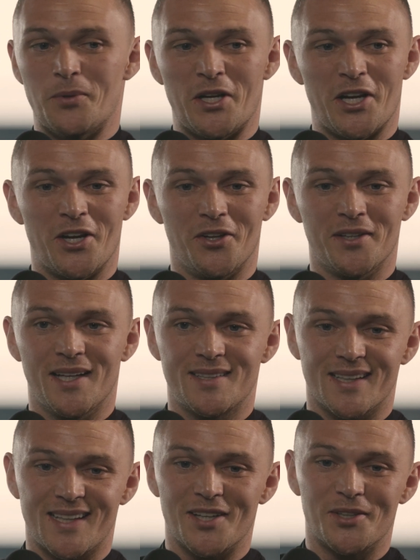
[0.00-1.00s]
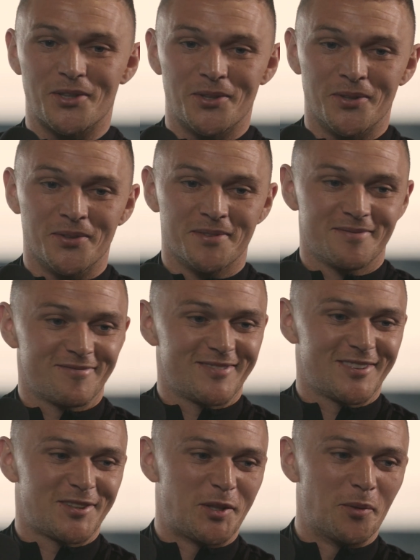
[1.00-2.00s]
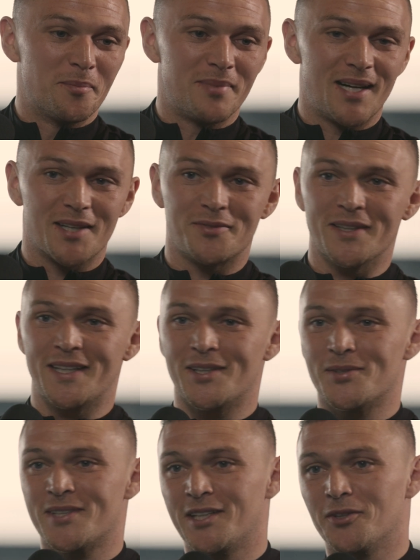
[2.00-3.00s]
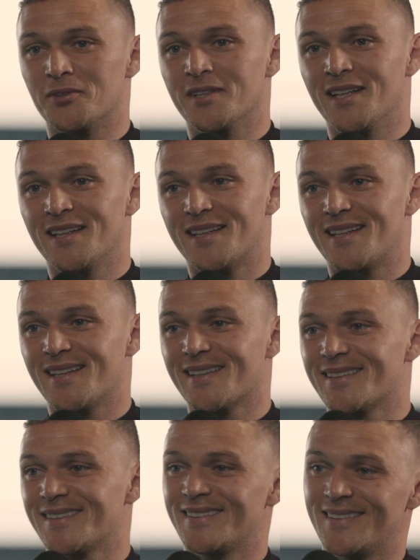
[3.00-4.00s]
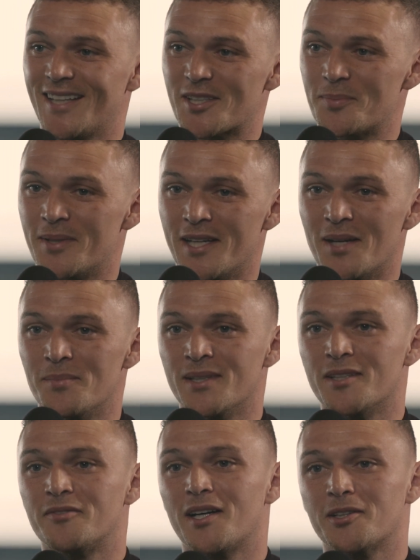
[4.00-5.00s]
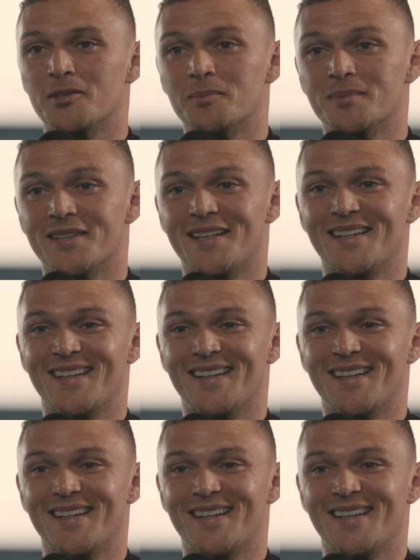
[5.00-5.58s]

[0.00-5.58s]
Went on holiday to Cancun, come back thinking I was in good nick. Next minute, I'm in the Fat Club.